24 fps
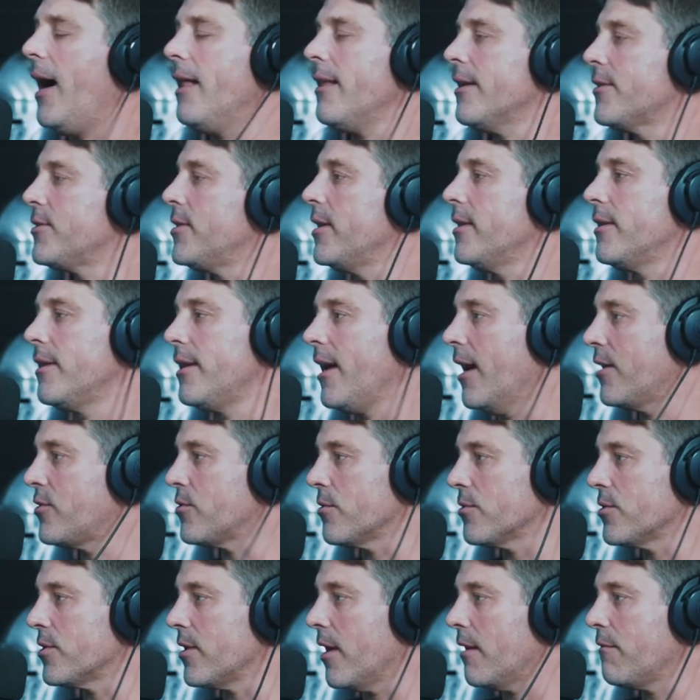I like seeing the
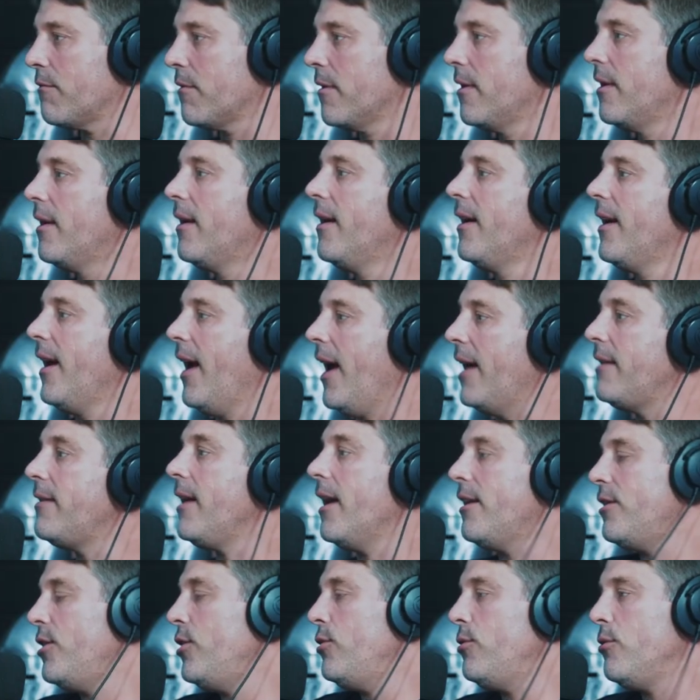natural stuff. Yeah and
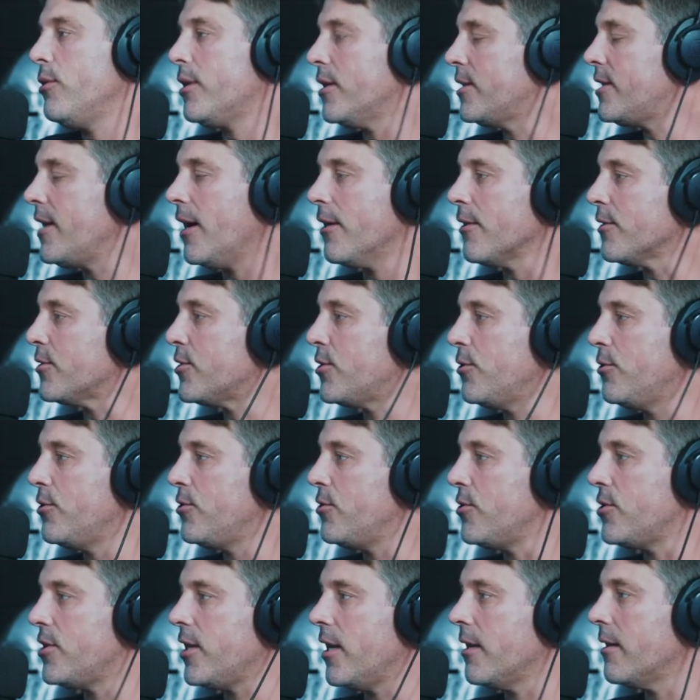and you, you, can tell as soon as
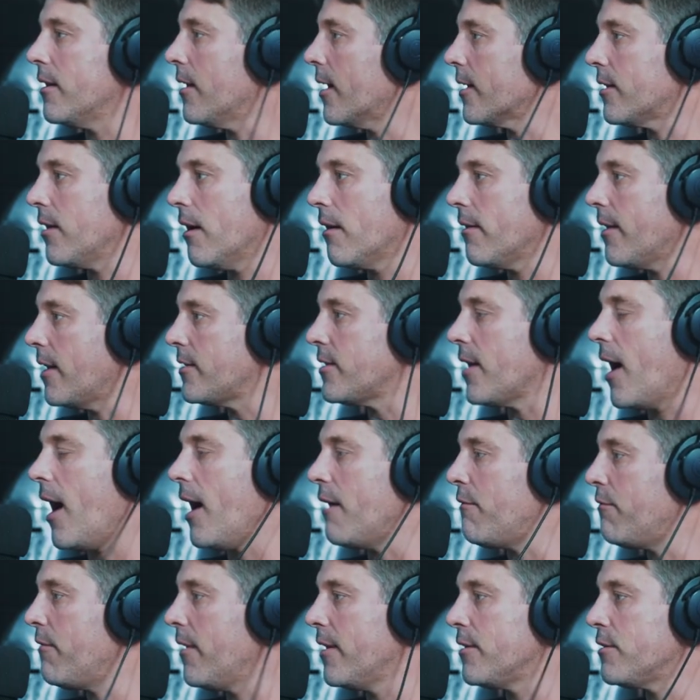you see it, like, oh, that's a high
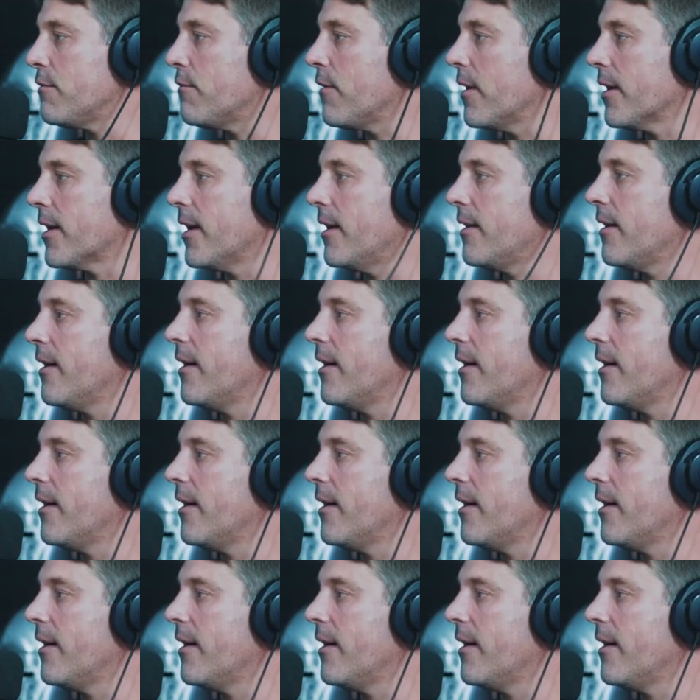fence, fucking yep.